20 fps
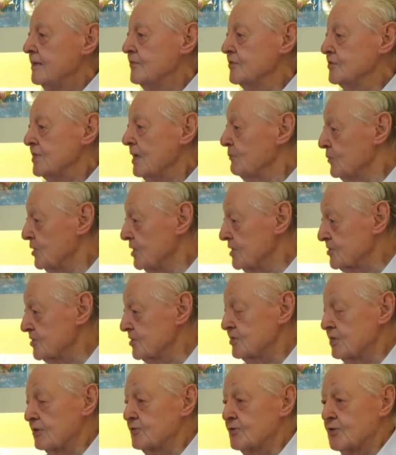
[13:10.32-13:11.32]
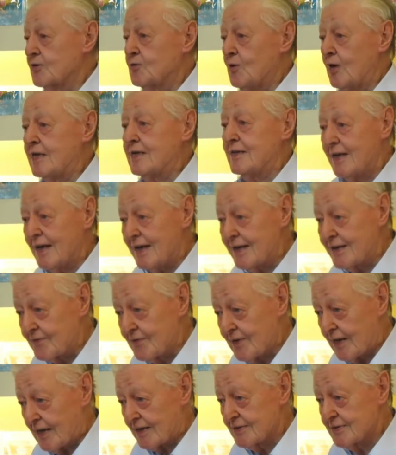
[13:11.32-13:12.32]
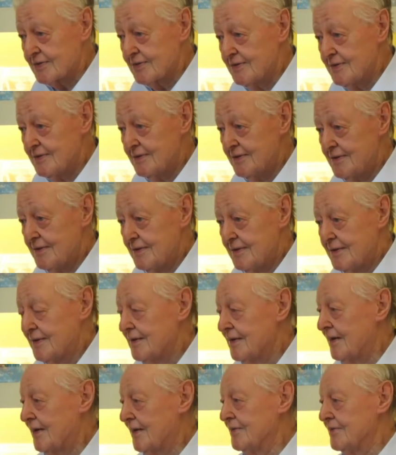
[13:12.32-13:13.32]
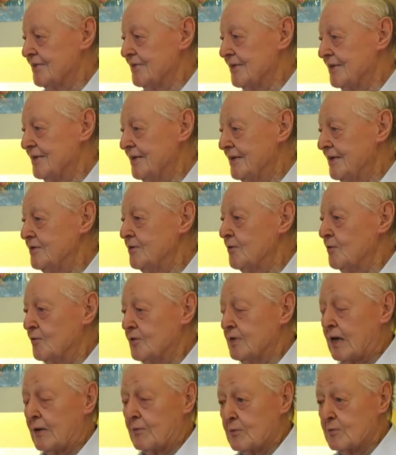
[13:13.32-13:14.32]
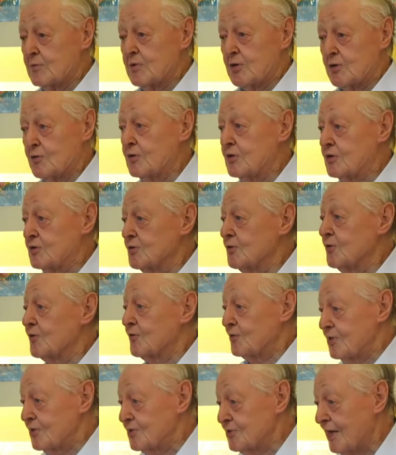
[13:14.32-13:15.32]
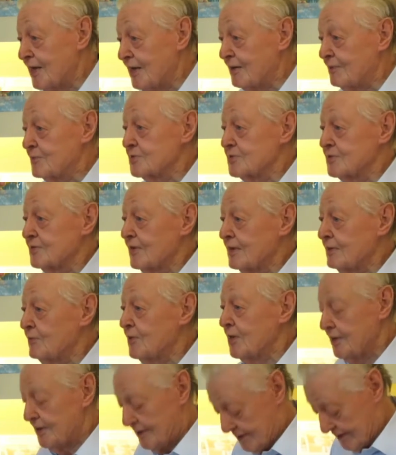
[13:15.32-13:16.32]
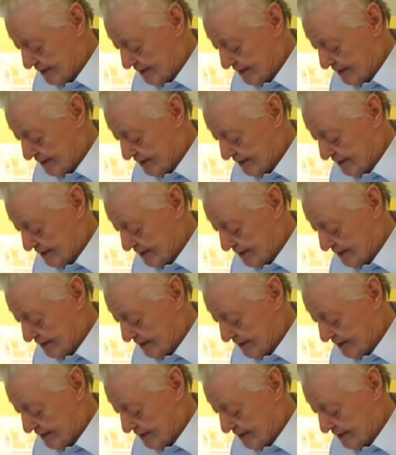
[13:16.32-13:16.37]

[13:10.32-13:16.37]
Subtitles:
For some reason, children quite like that, and you get them to do it two or three times, and they will